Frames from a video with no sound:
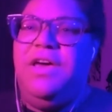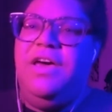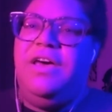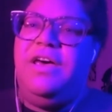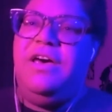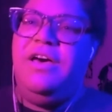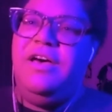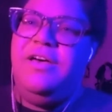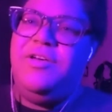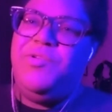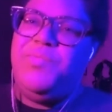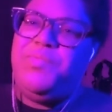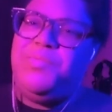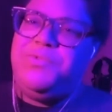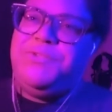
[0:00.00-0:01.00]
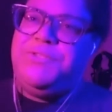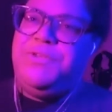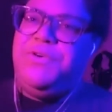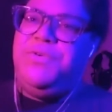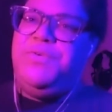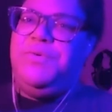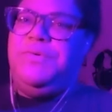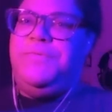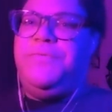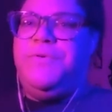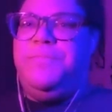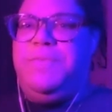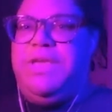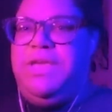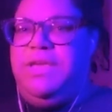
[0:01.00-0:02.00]
Um, so for
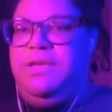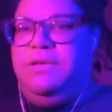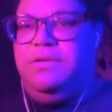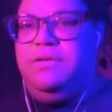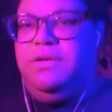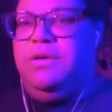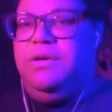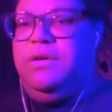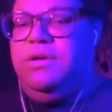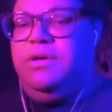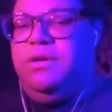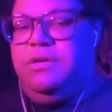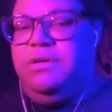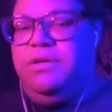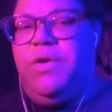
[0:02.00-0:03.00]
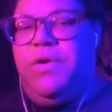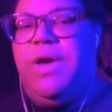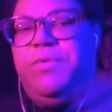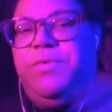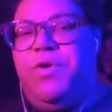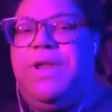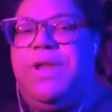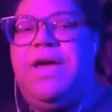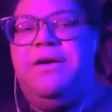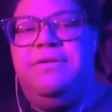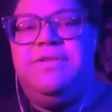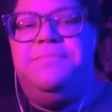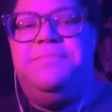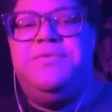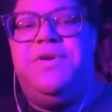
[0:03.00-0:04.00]
me, you know, I'm going out and
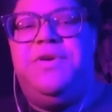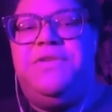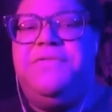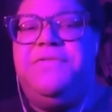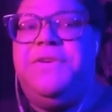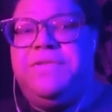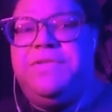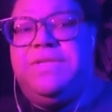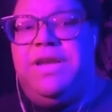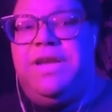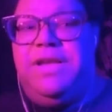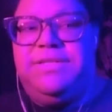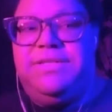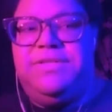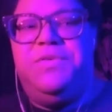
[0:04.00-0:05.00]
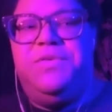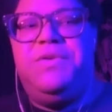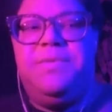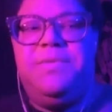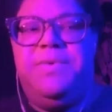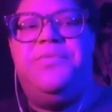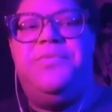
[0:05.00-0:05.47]
I'm doing field studies. And so a lot of people are